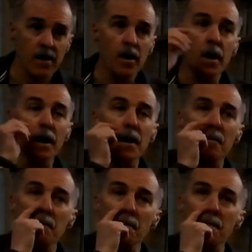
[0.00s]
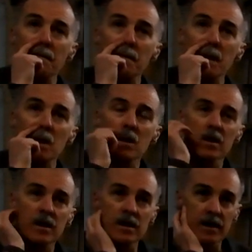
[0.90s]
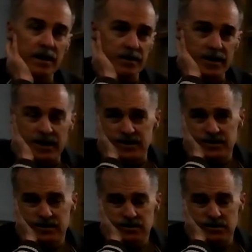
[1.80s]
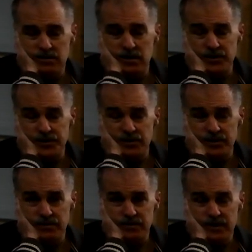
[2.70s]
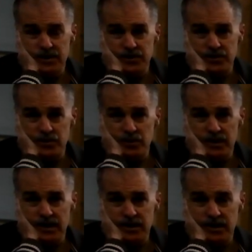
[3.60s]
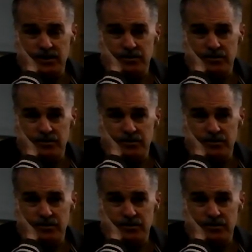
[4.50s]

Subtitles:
And that's, all sorts of issues with that, like